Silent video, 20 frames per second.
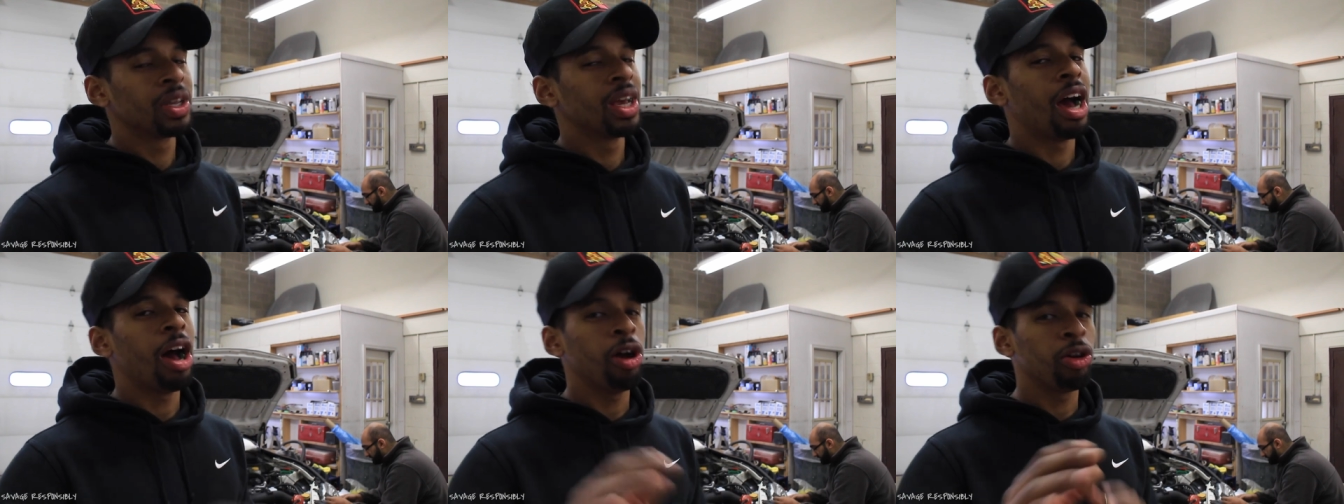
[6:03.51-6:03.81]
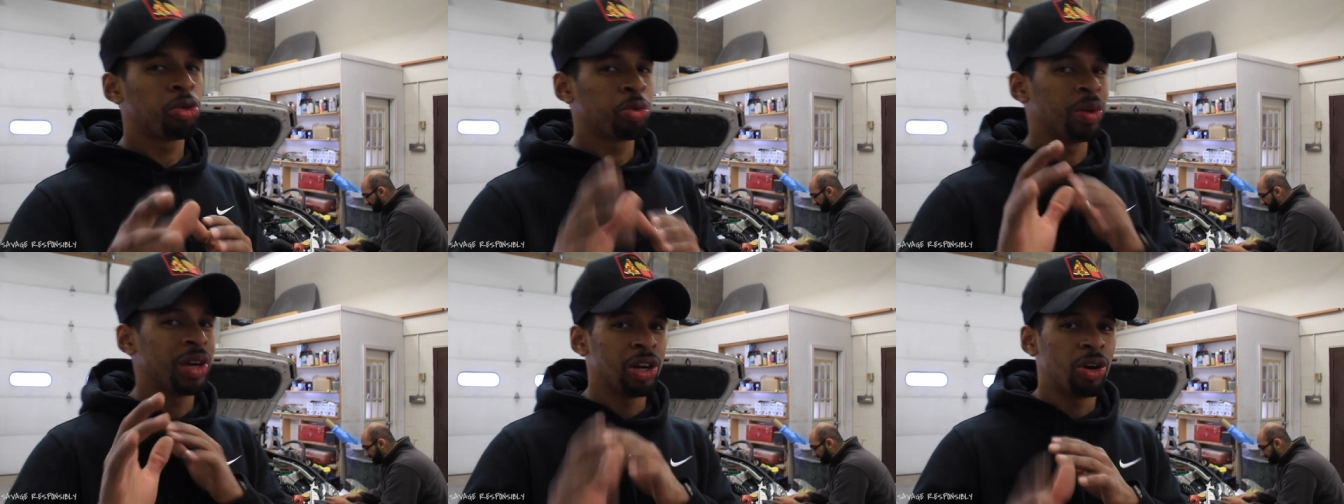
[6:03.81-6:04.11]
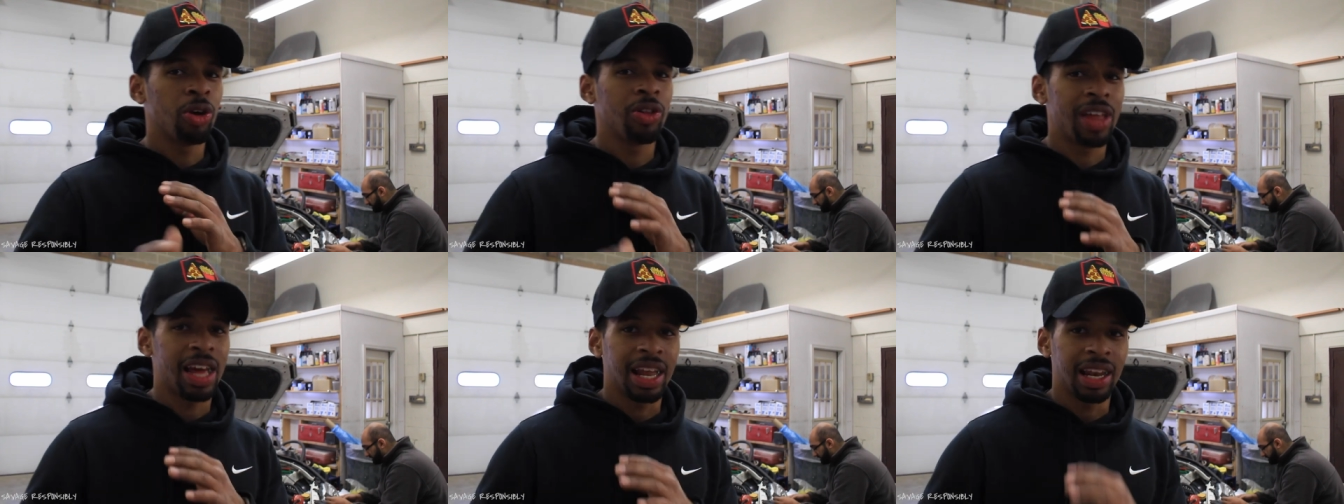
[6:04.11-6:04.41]
I'll explain
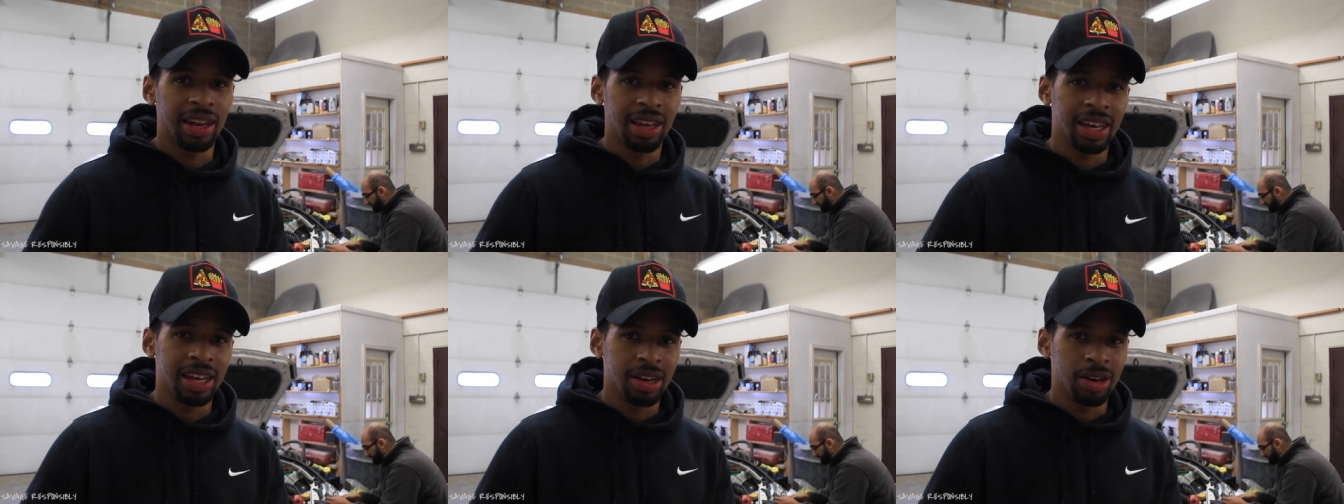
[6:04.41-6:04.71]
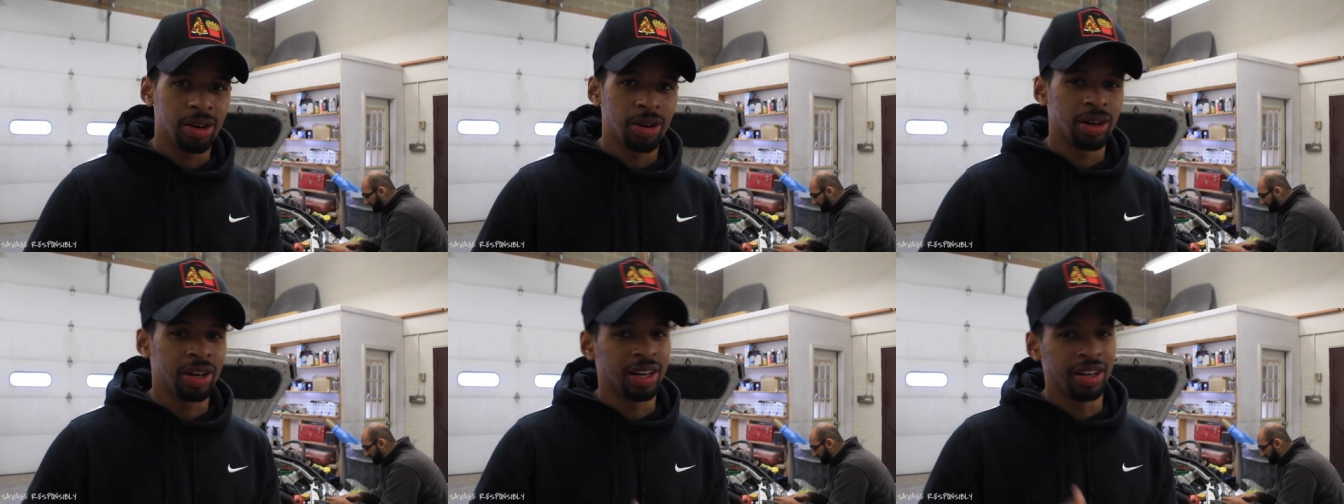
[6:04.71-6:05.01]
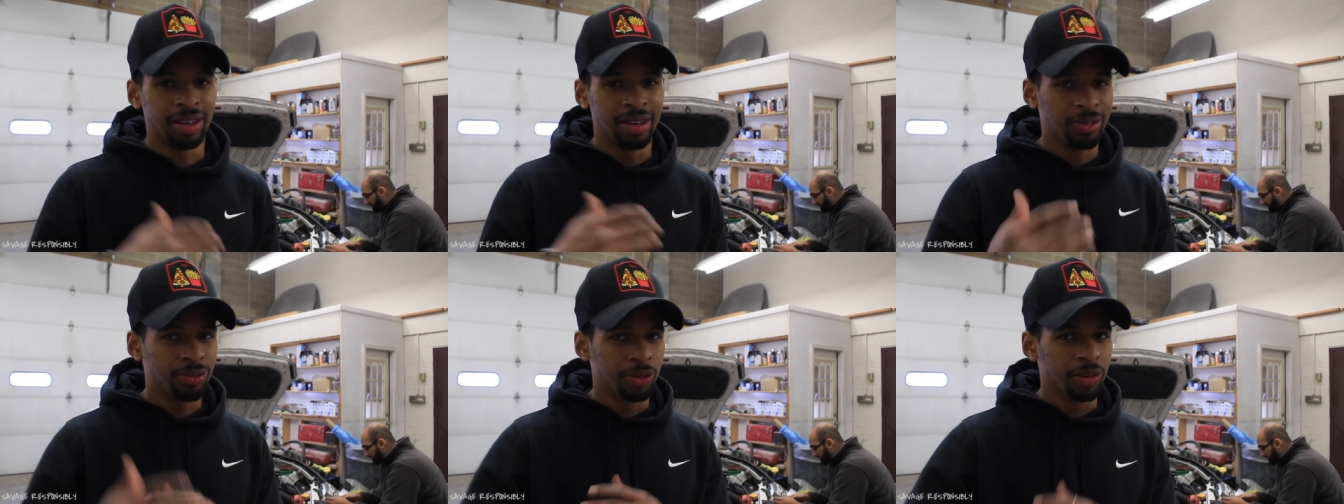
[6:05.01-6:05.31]
all that later in
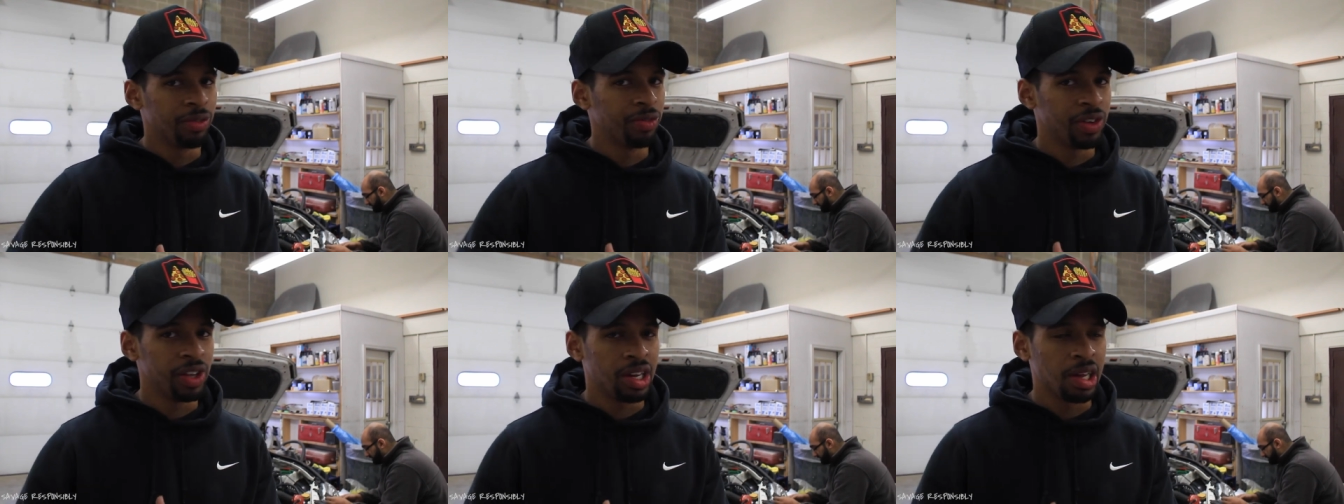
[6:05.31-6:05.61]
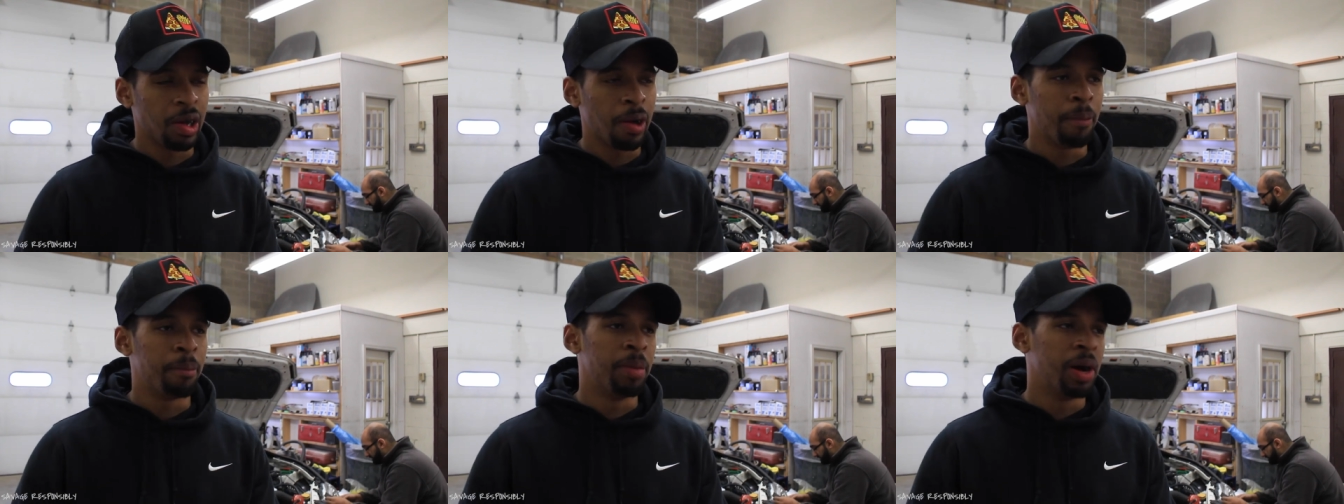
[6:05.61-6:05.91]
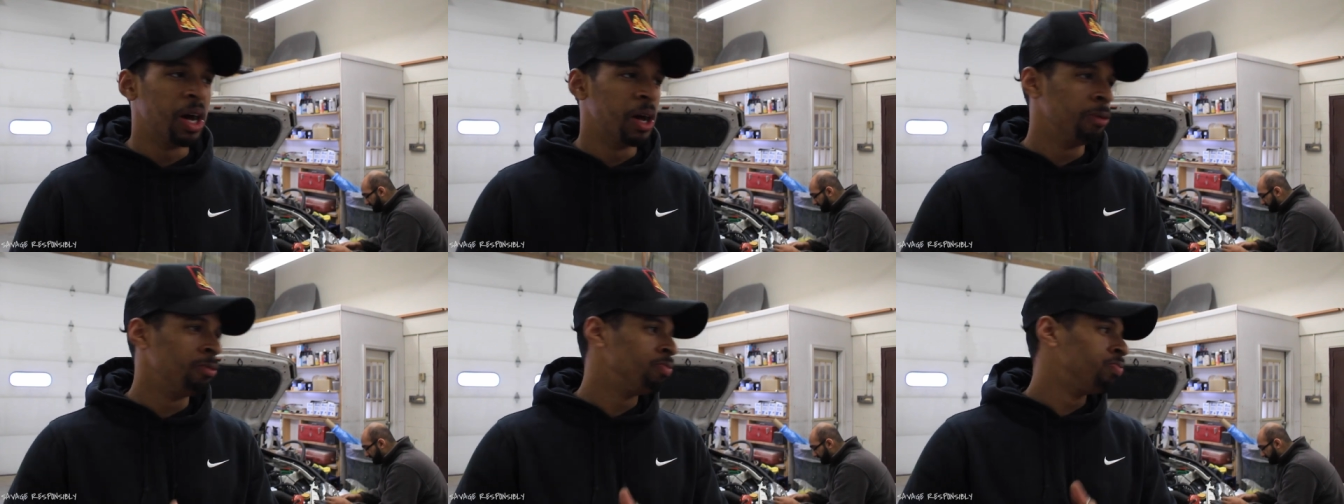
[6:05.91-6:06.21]
a different video,
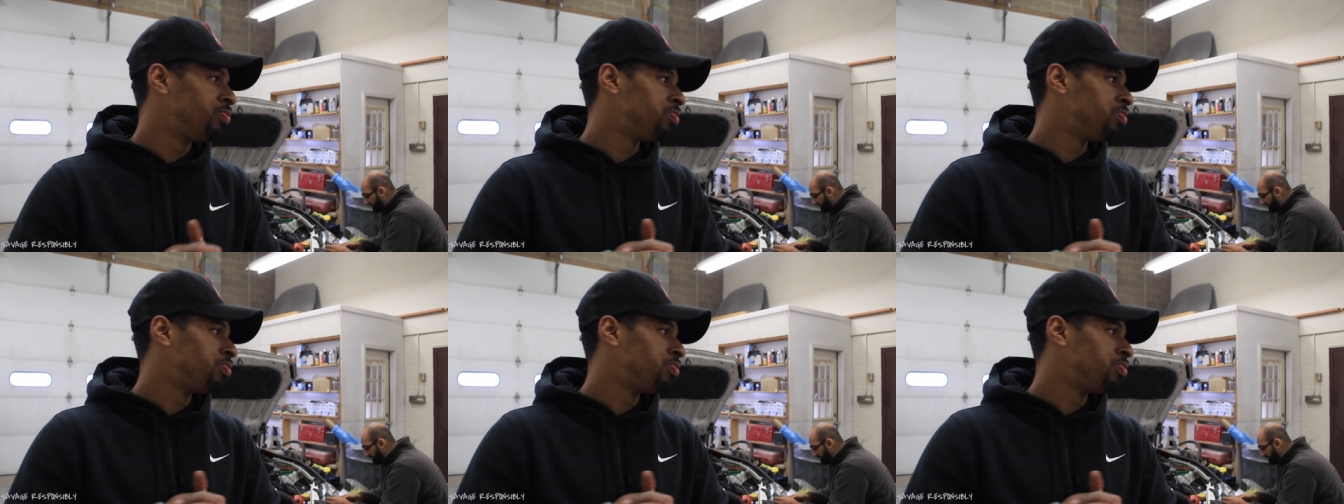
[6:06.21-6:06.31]
but